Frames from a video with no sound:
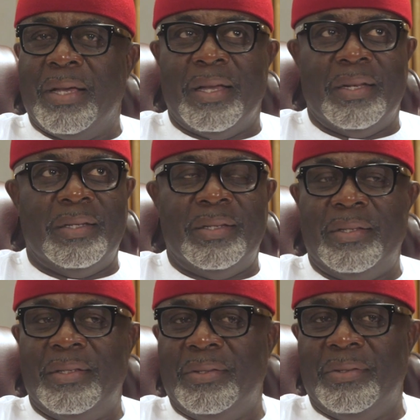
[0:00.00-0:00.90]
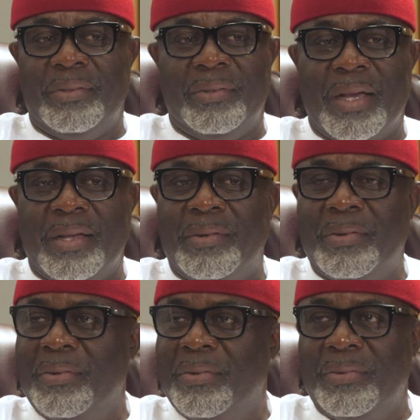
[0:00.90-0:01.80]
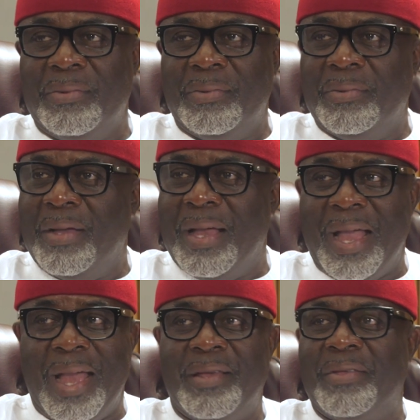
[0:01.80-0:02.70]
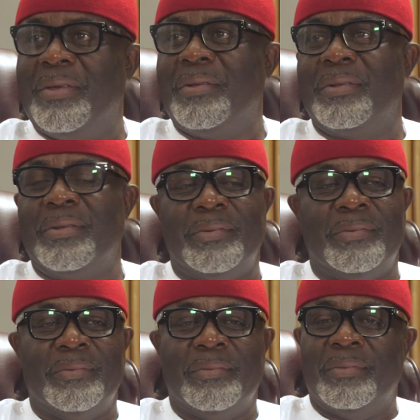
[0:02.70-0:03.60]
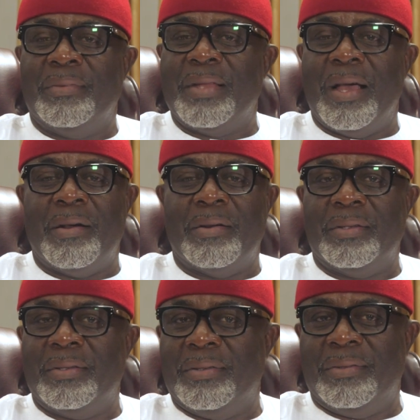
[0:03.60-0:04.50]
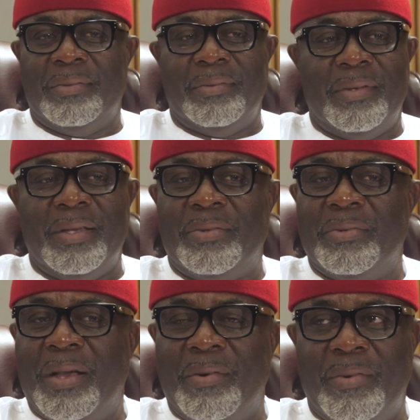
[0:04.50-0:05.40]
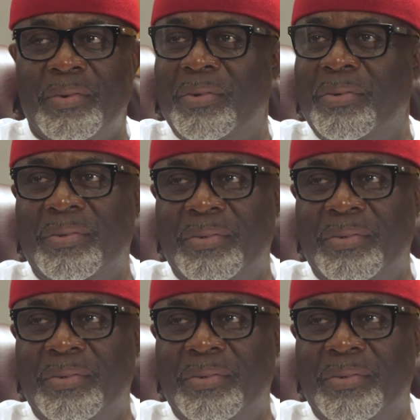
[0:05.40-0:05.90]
and you can do anything uh, the student will do